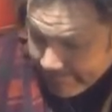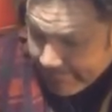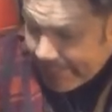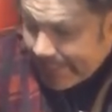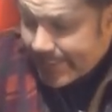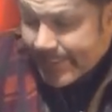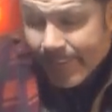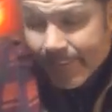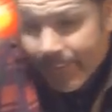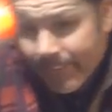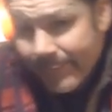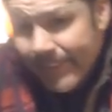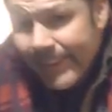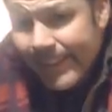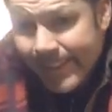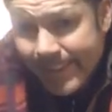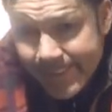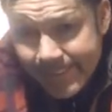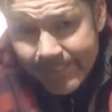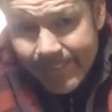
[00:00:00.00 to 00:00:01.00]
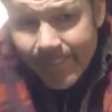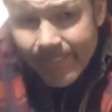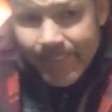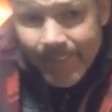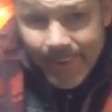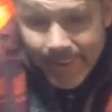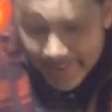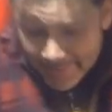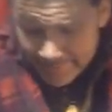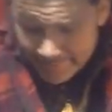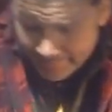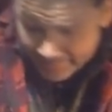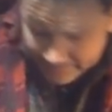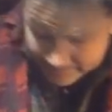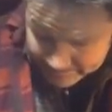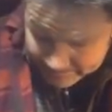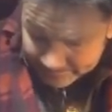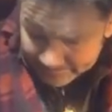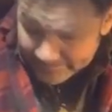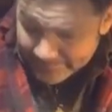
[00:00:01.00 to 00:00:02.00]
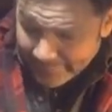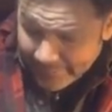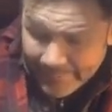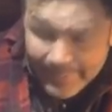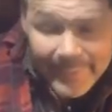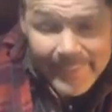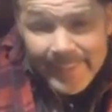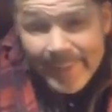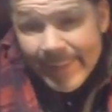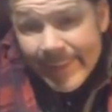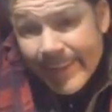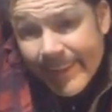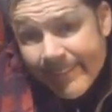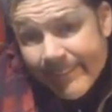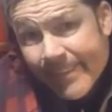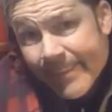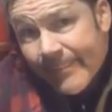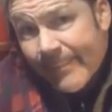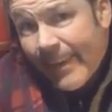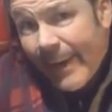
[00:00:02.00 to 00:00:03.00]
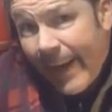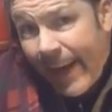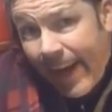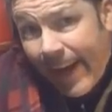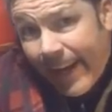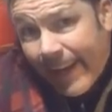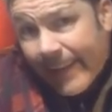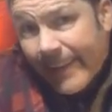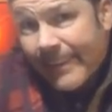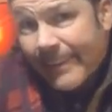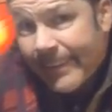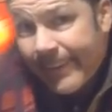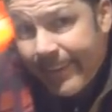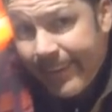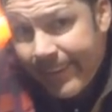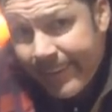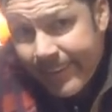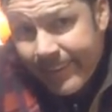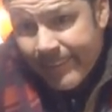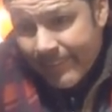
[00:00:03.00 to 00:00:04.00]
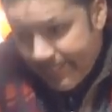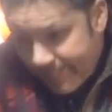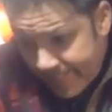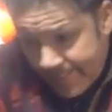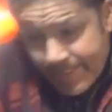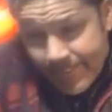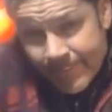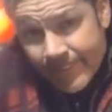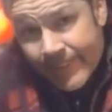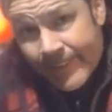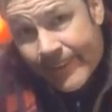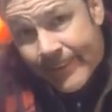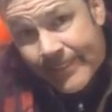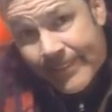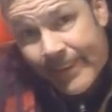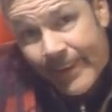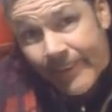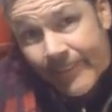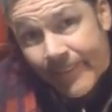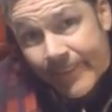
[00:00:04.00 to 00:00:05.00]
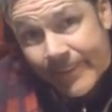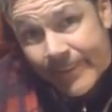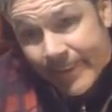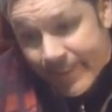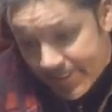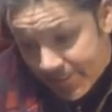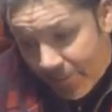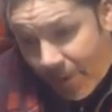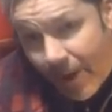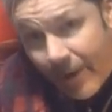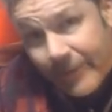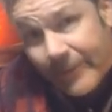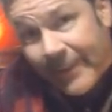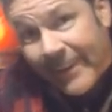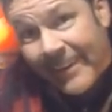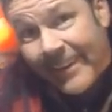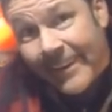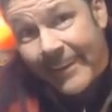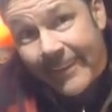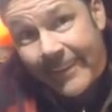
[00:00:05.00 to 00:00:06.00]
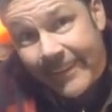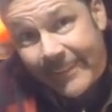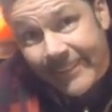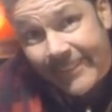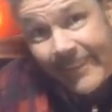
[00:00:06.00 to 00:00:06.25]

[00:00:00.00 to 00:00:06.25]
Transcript: He told me to come up here and give him a hand doing this here with this vodka here, you